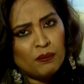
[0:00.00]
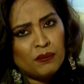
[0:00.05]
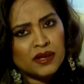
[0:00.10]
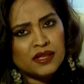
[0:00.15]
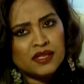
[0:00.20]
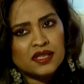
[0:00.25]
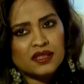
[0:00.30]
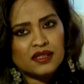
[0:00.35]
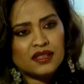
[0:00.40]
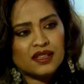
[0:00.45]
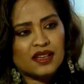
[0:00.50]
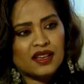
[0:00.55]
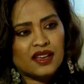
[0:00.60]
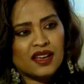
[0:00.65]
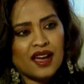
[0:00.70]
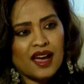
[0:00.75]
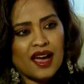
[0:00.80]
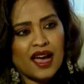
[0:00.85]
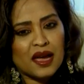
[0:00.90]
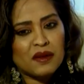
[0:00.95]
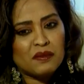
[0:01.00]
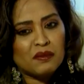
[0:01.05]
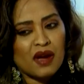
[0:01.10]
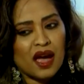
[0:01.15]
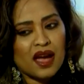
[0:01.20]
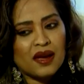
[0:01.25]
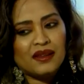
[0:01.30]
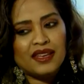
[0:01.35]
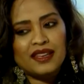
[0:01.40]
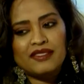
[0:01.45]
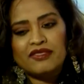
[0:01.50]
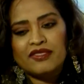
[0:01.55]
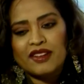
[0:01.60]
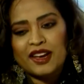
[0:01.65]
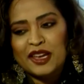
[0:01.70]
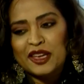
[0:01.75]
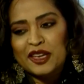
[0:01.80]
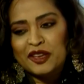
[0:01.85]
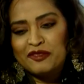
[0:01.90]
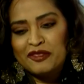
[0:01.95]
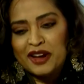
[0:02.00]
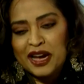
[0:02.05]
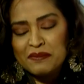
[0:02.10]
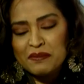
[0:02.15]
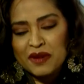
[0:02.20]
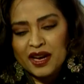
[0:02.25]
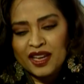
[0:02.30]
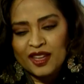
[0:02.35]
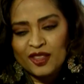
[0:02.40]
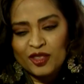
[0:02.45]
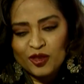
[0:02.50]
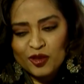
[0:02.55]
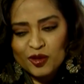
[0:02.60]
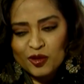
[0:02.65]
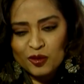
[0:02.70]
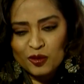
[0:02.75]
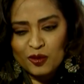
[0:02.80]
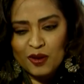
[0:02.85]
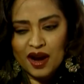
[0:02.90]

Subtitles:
But if I'm a Hindu,